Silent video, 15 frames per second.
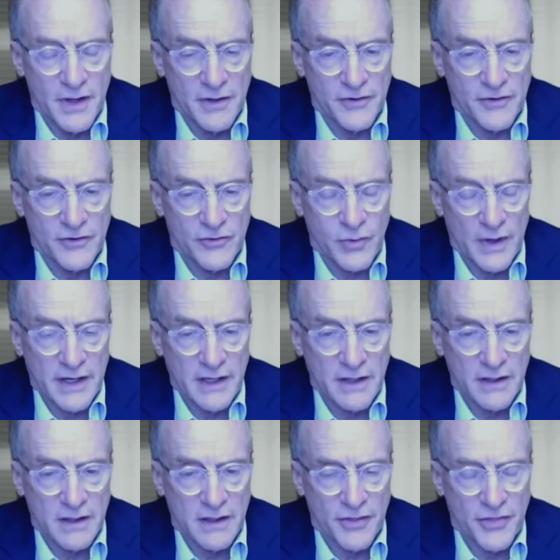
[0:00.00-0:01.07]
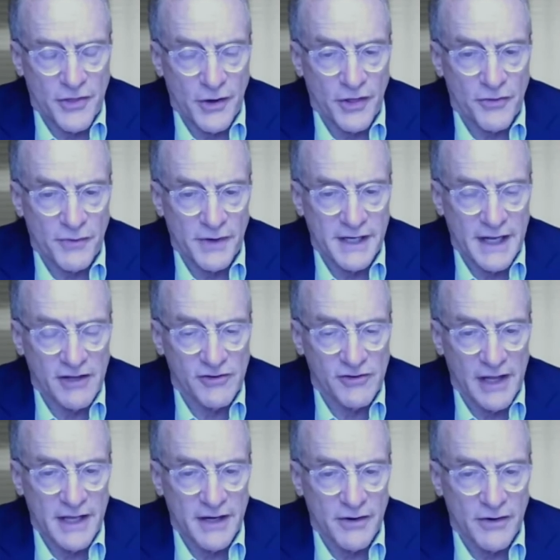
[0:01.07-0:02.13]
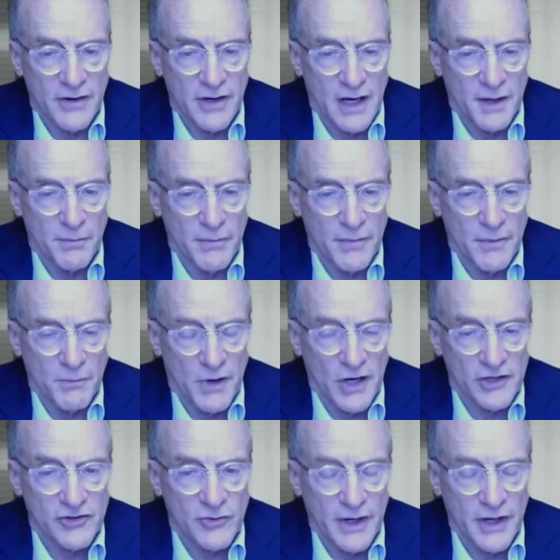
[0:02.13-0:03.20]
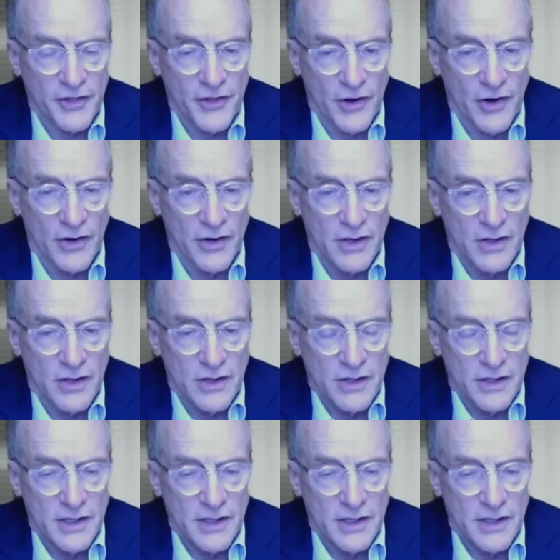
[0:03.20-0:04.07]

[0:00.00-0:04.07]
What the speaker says: 33 days later, on March 23rd,